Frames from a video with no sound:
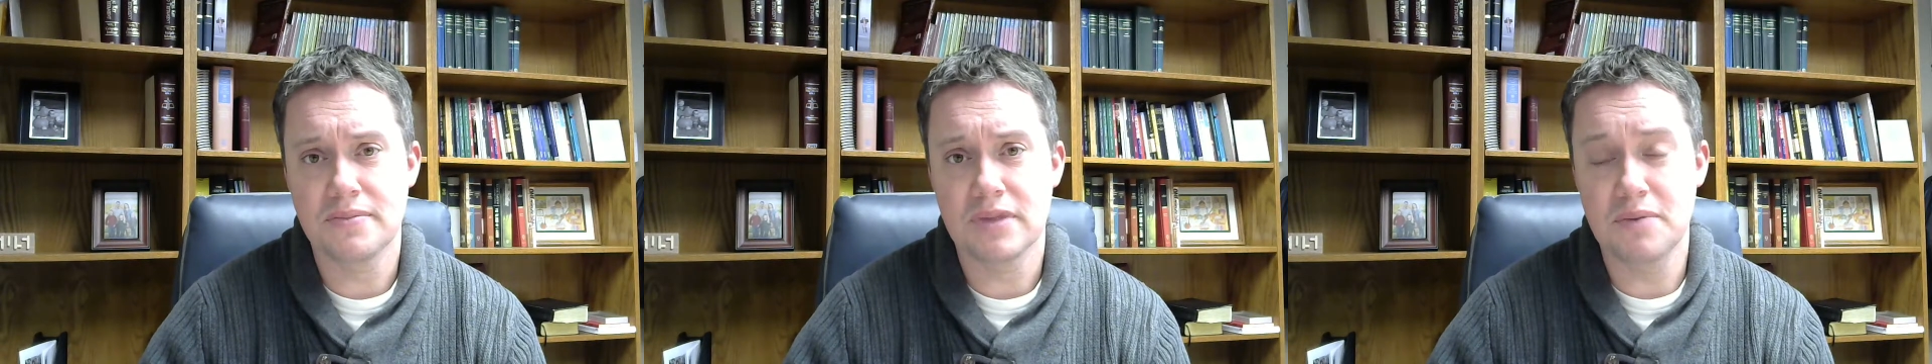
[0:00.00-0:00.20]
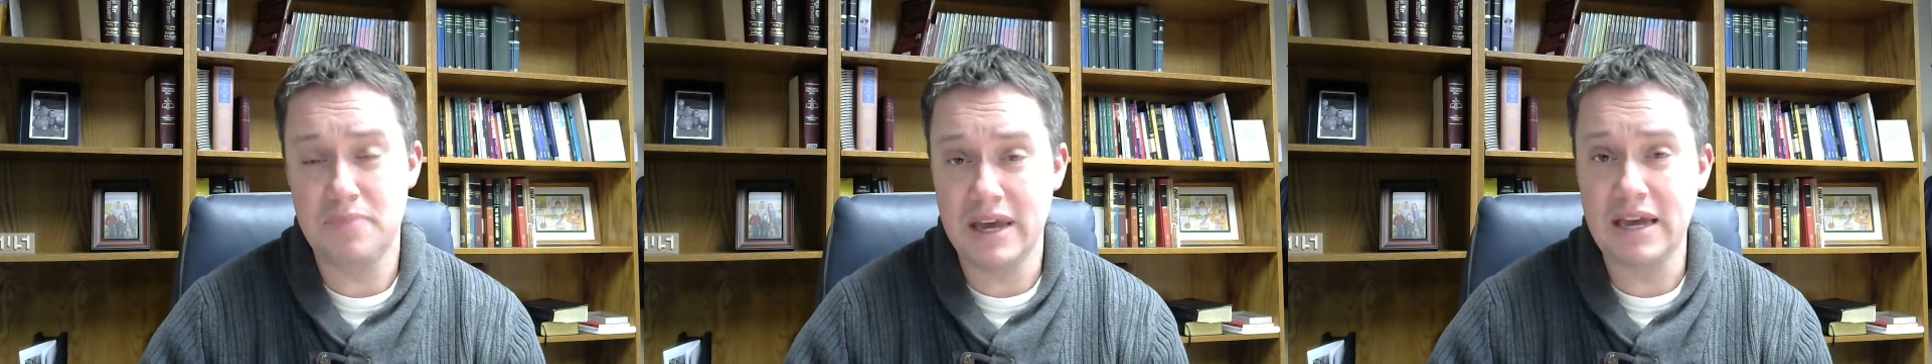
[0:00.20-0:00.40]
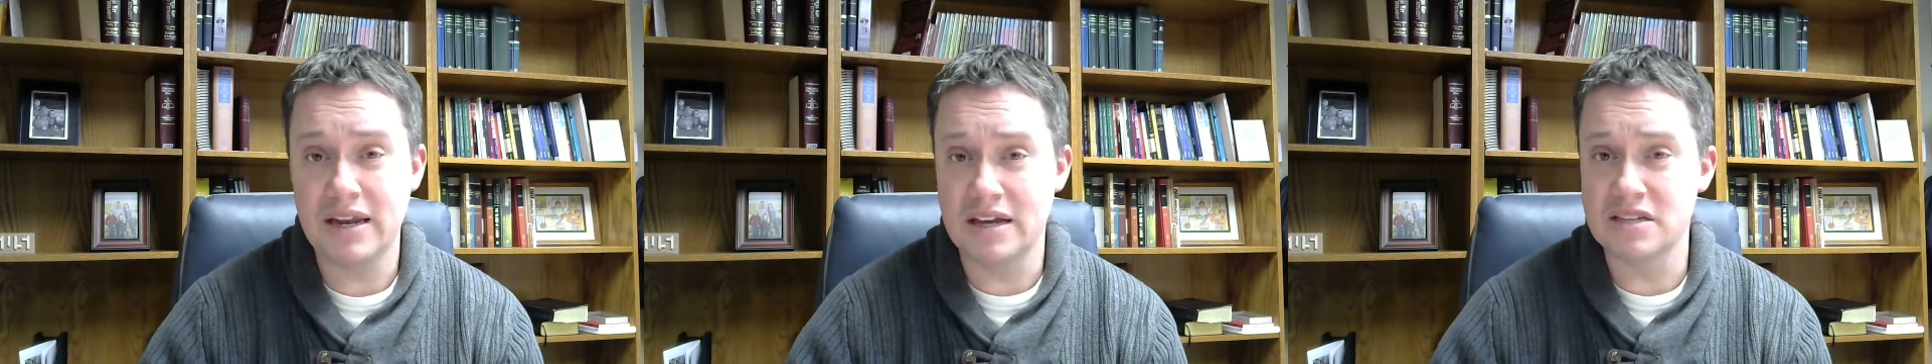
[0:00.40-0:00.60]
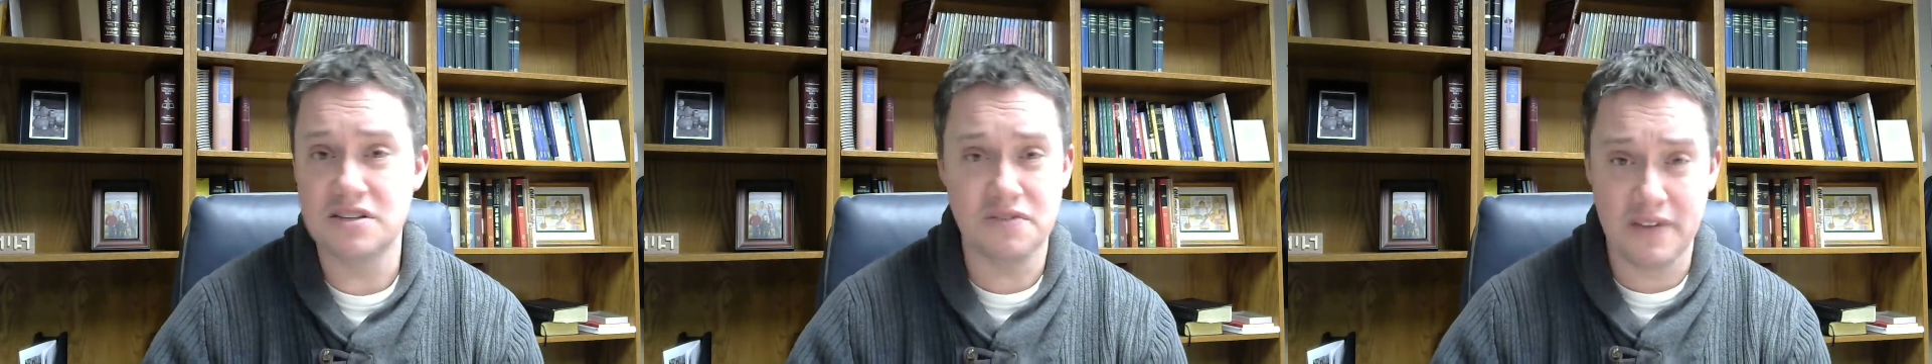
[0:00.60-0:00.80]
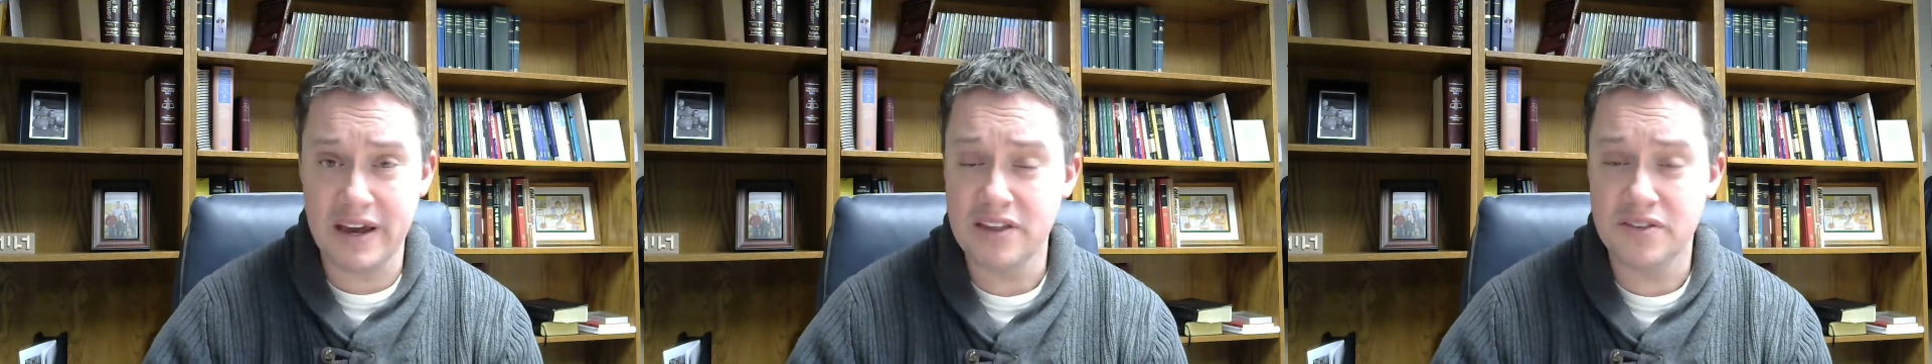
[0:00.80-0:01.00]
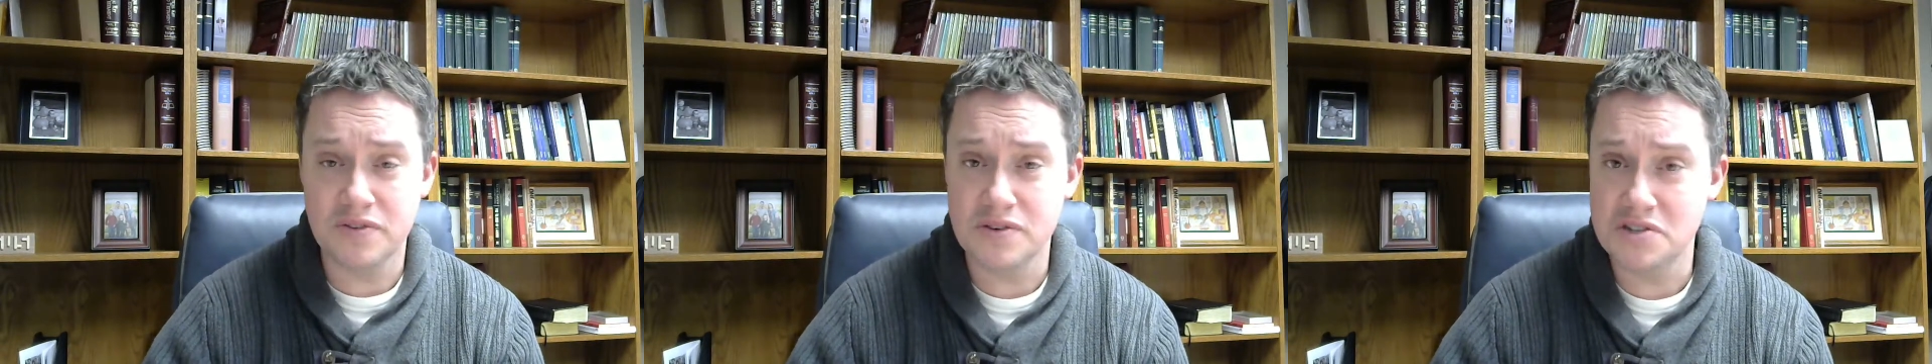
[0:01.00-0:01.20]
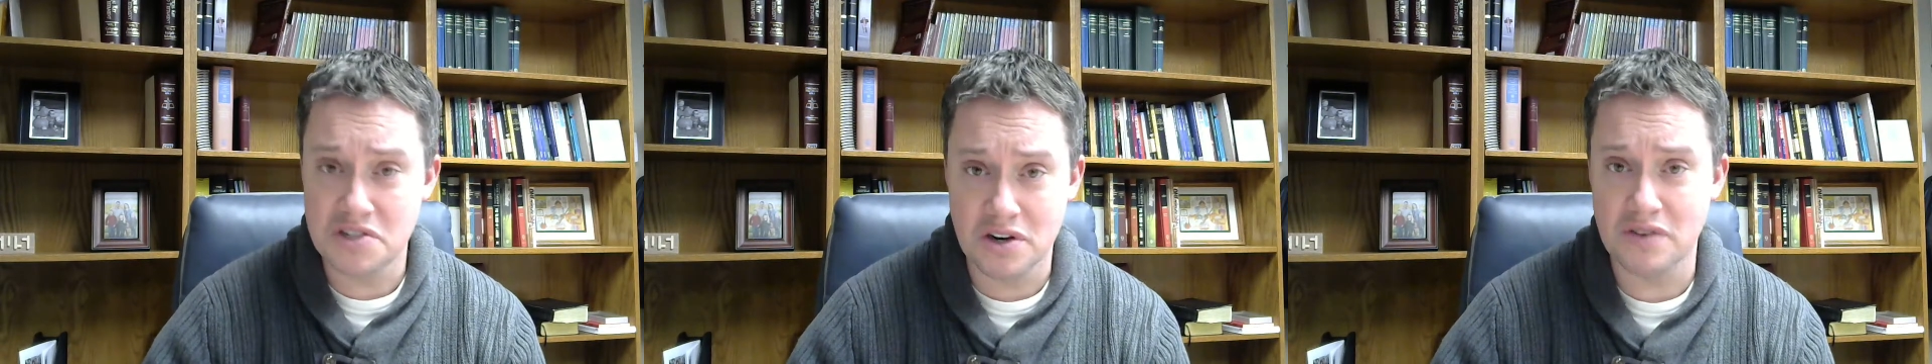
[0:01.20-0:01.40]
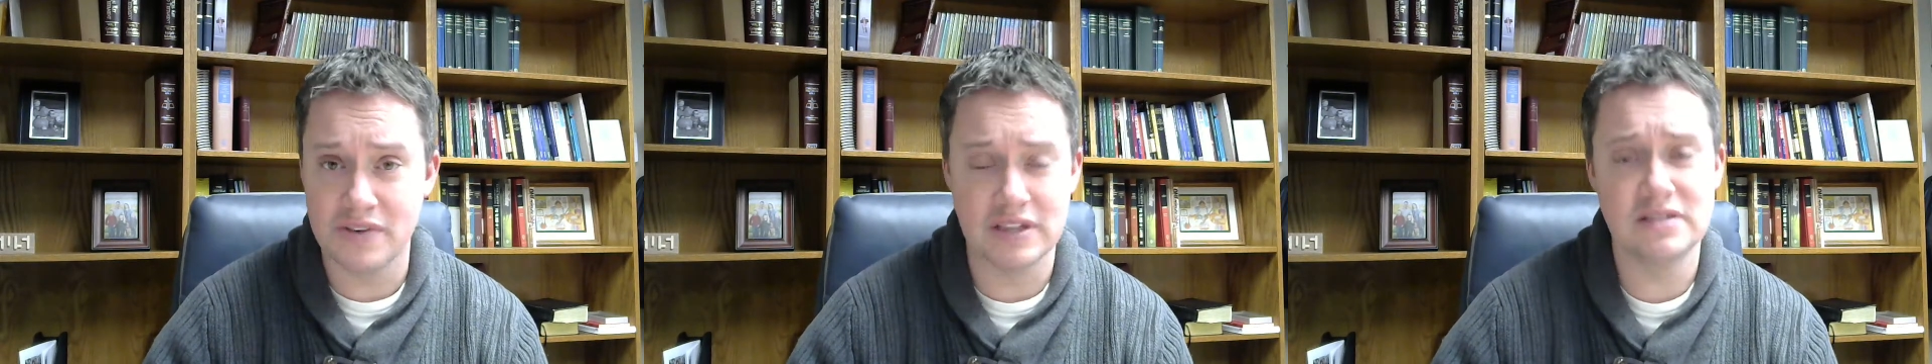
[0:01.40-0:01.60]
Being his faithful
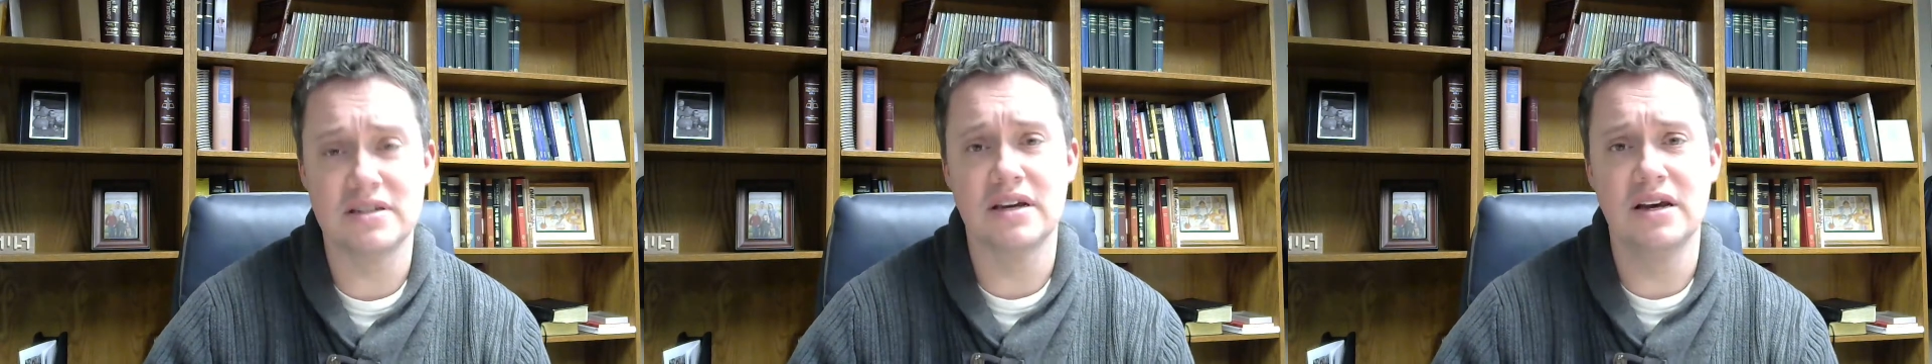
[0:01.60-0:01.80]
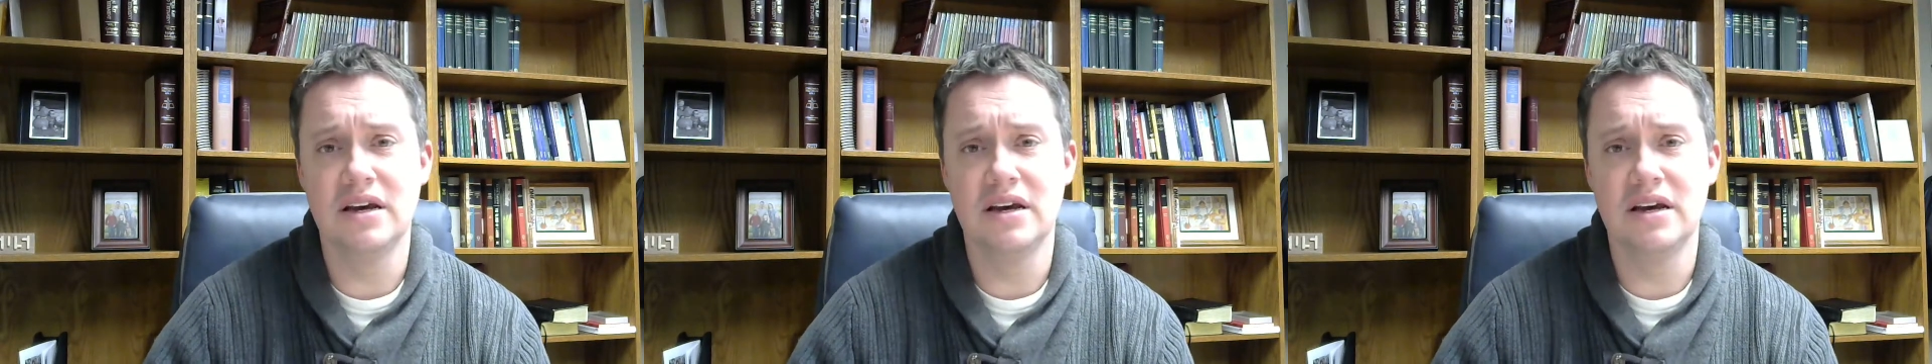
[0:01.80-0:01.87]
servant,